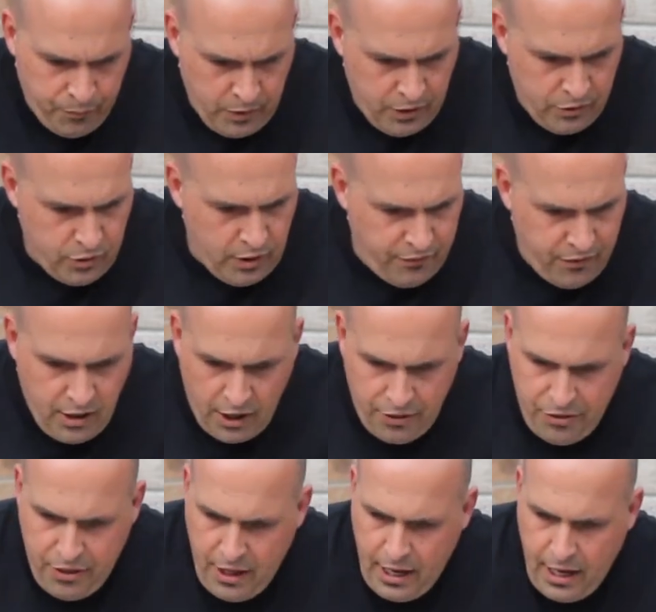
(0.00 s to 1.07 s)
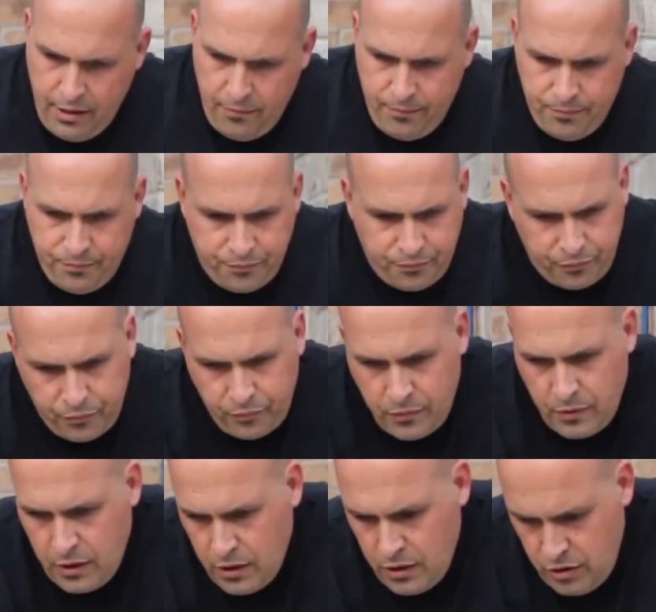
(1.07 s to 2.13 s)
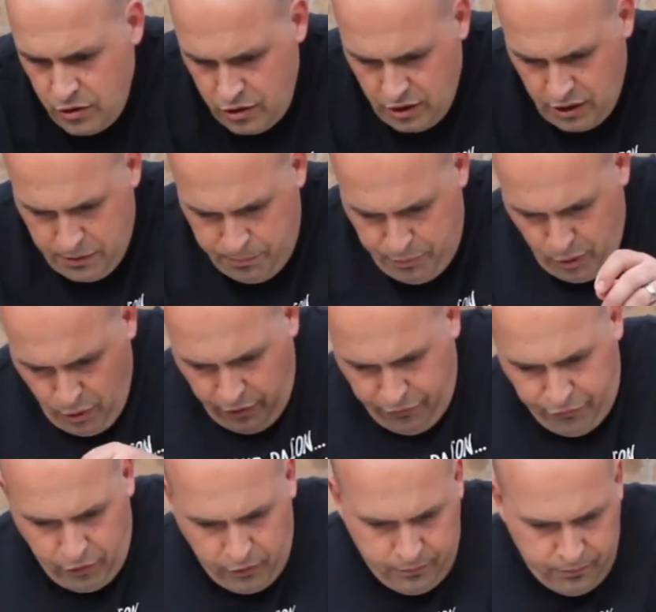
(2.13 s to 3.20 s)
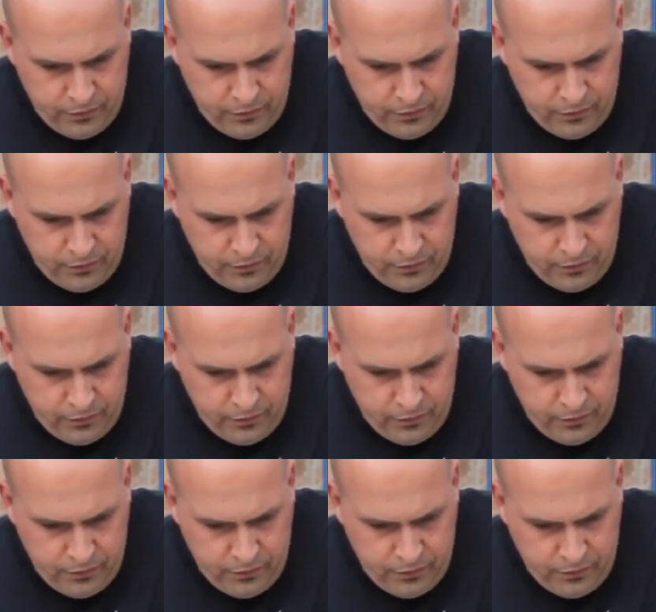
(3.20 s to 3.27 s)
So I've got that. Just beautiful.